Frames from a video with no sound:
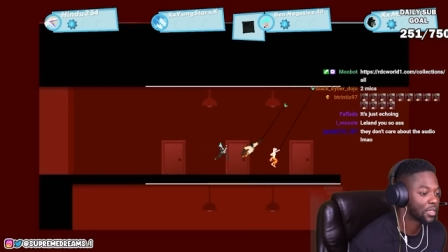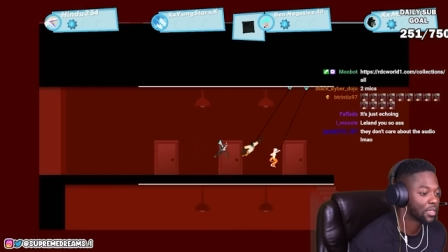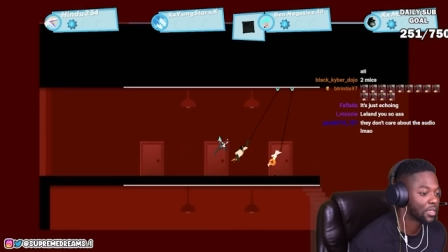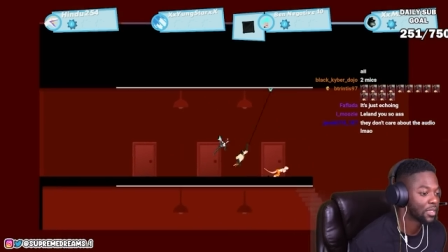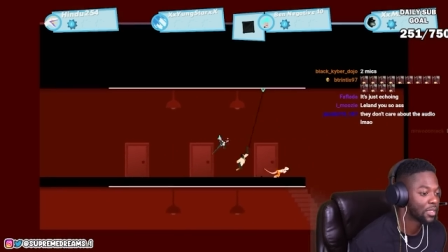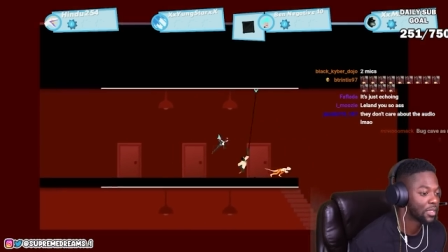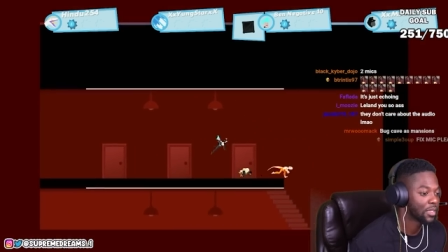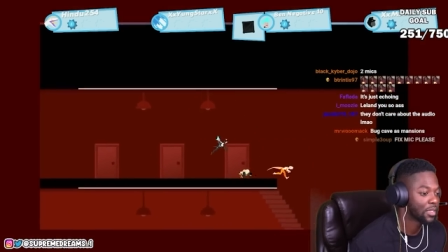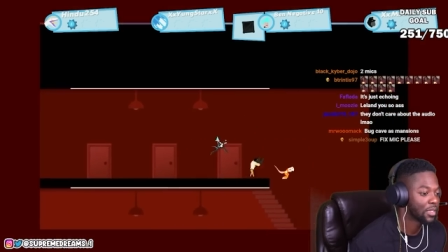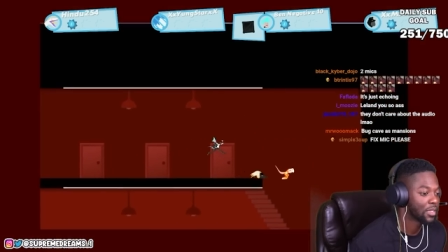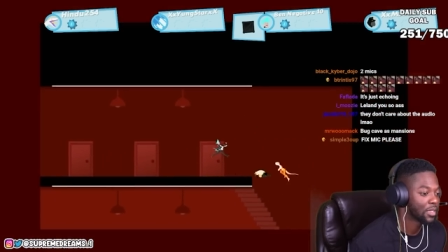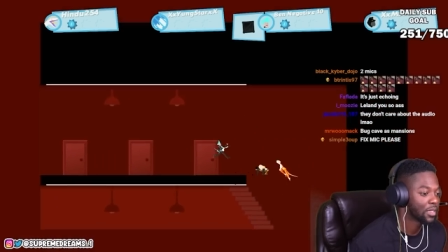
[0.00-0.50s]

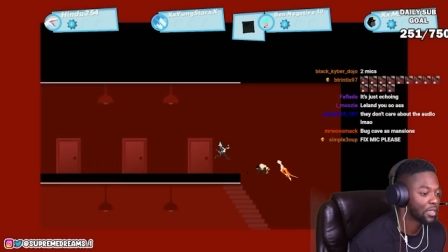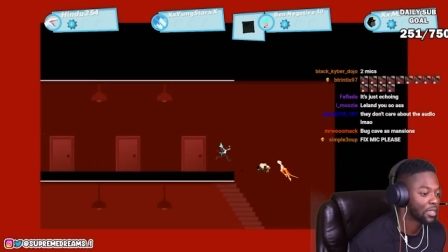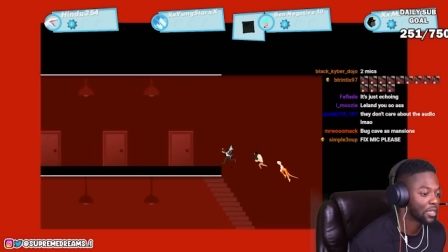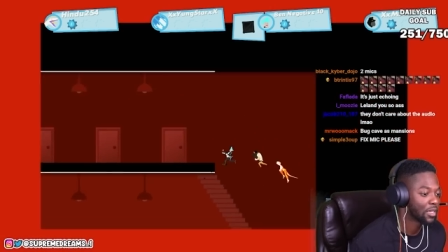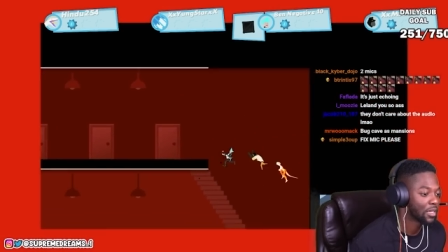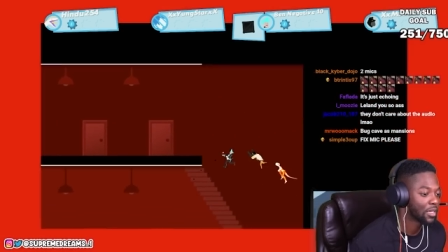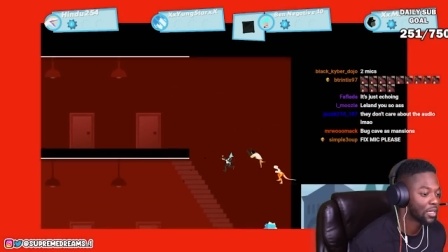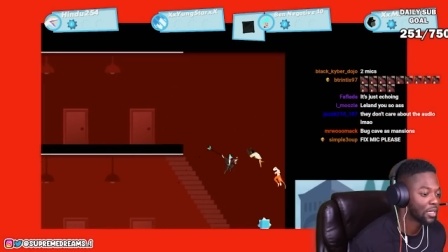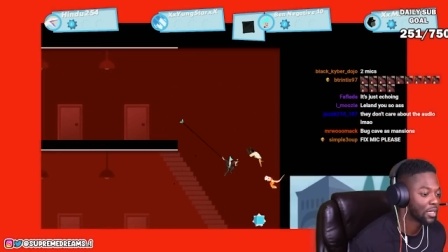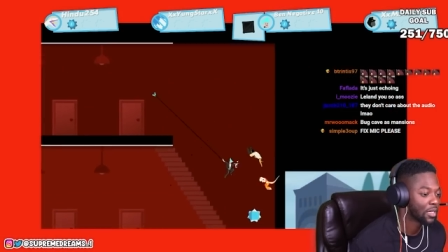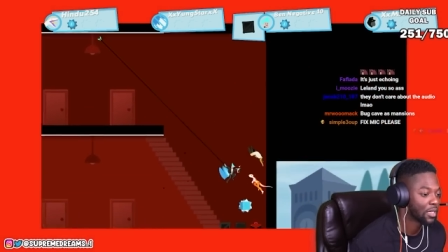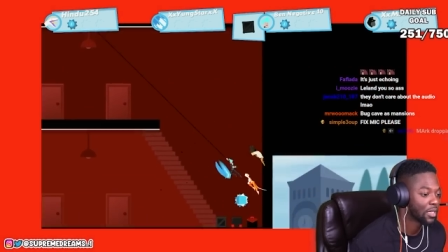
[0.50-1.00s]
Oh my god,
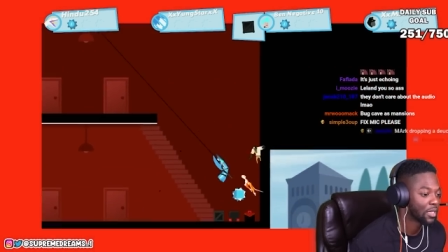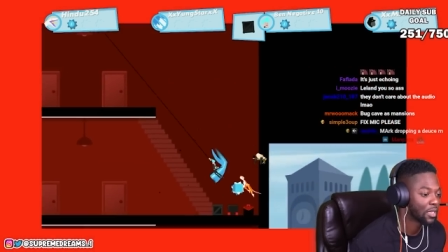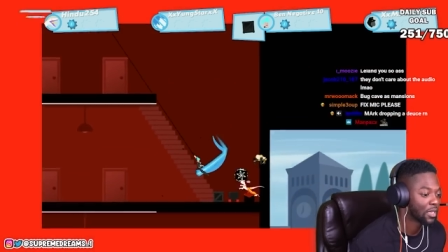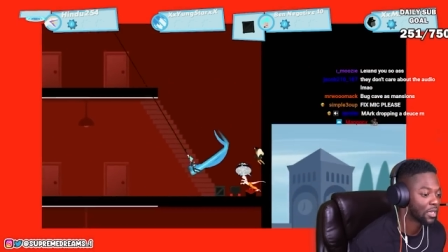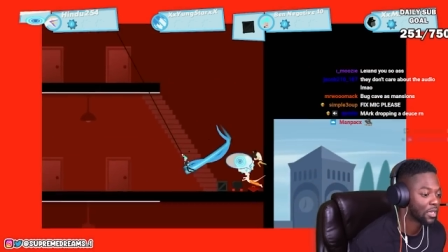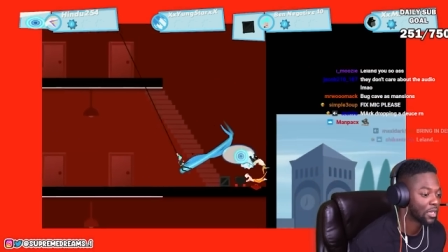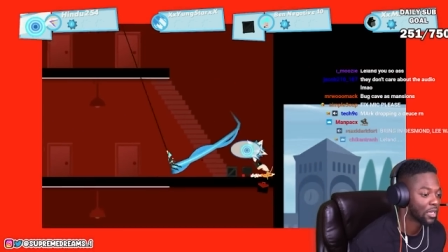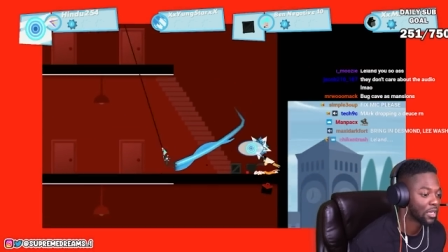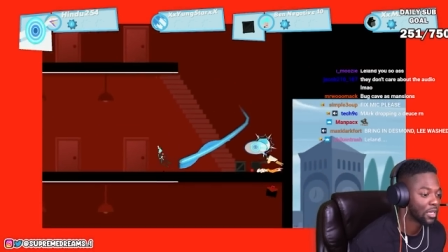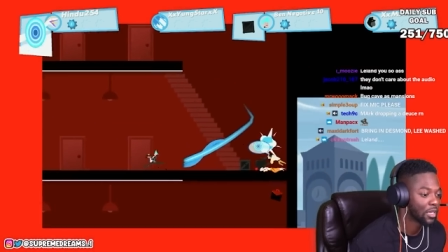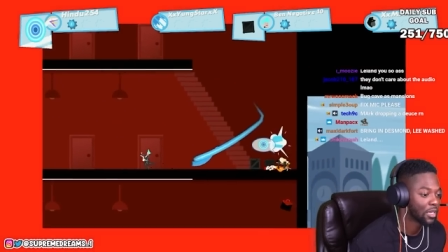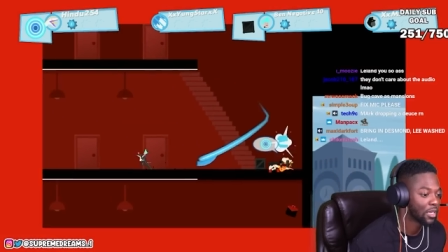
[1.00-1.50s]
you go
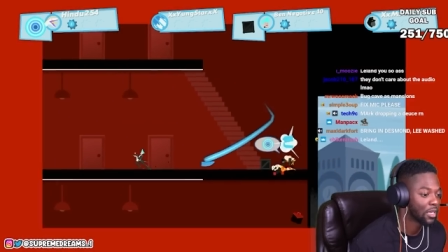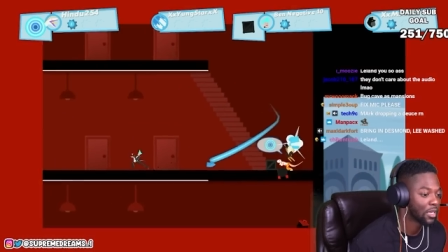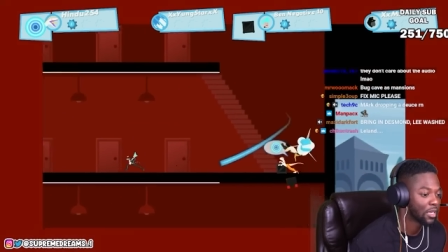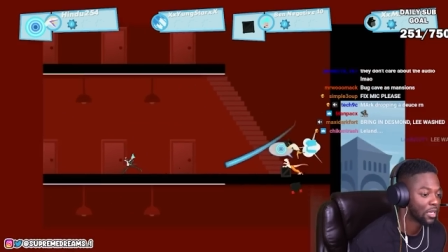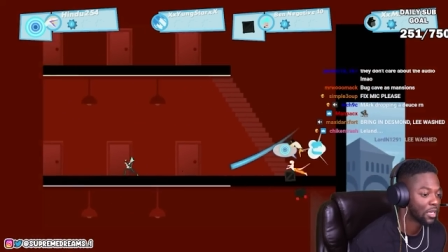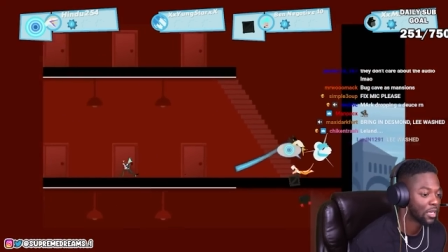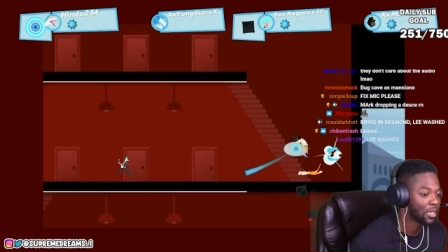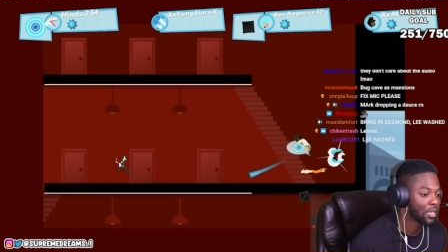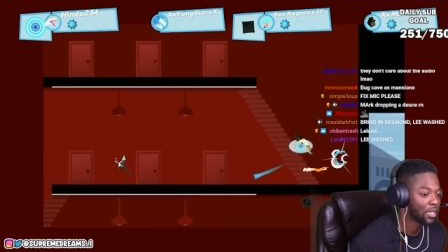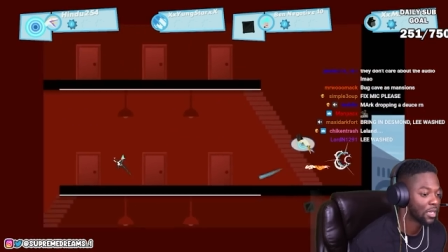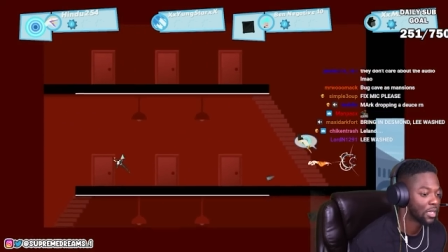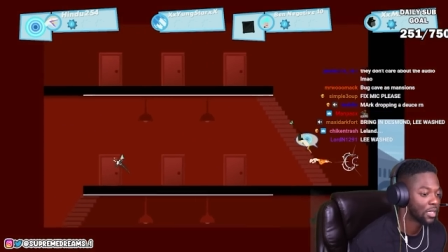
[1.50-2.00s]
on.
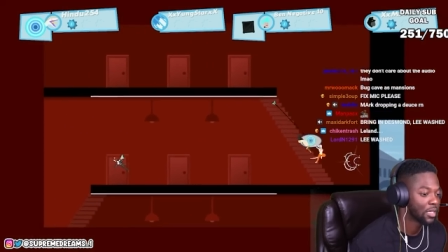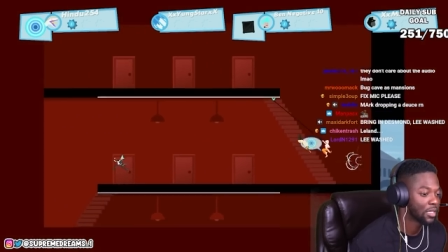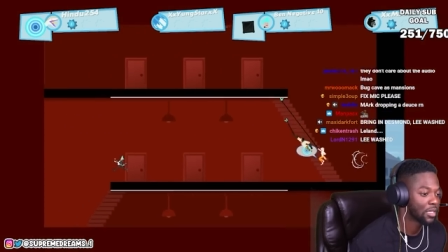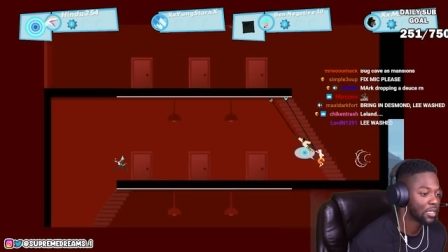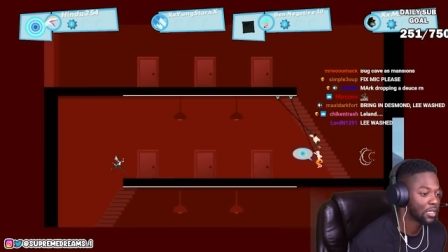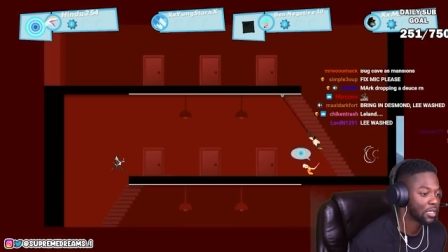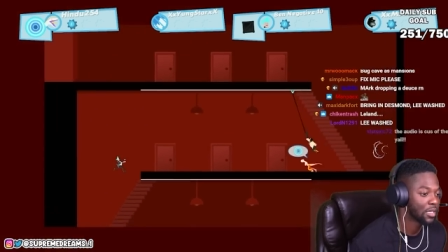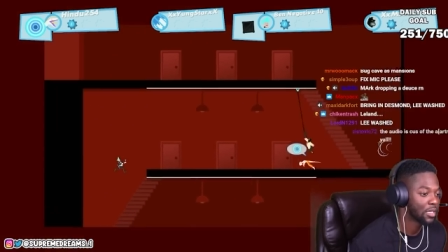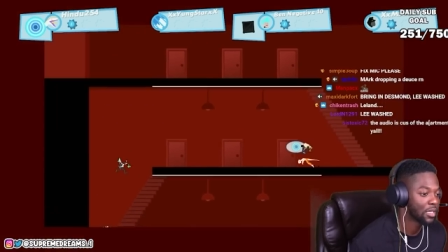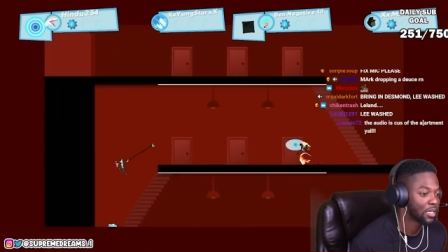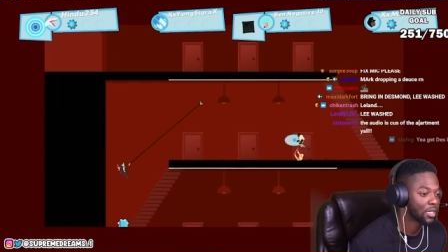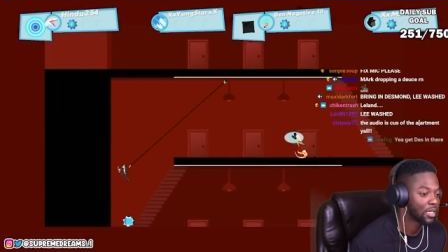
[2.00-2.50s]
Doing
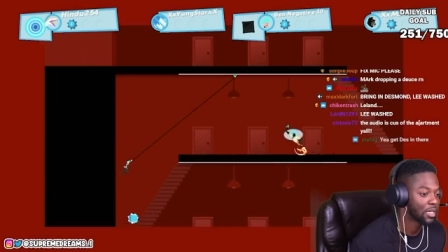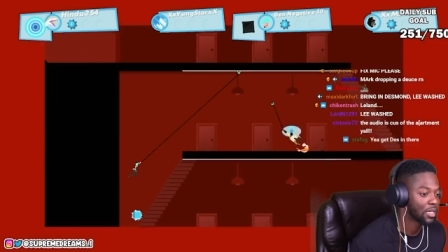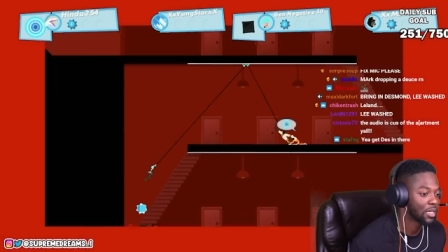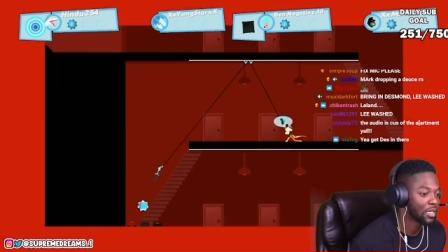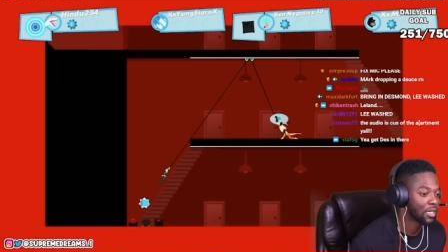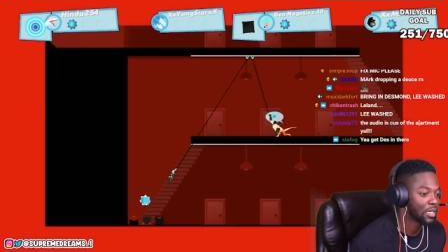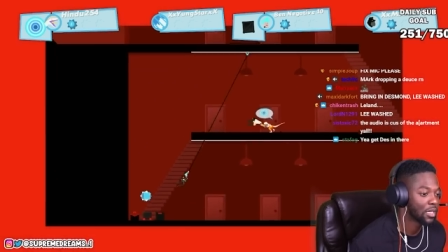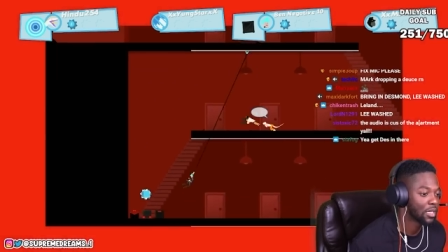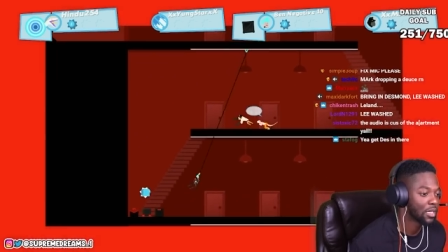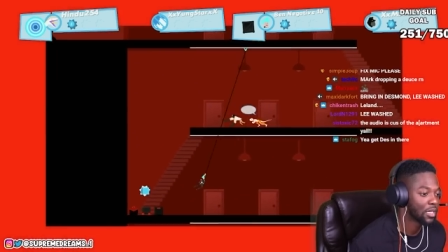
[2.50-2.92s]
everything.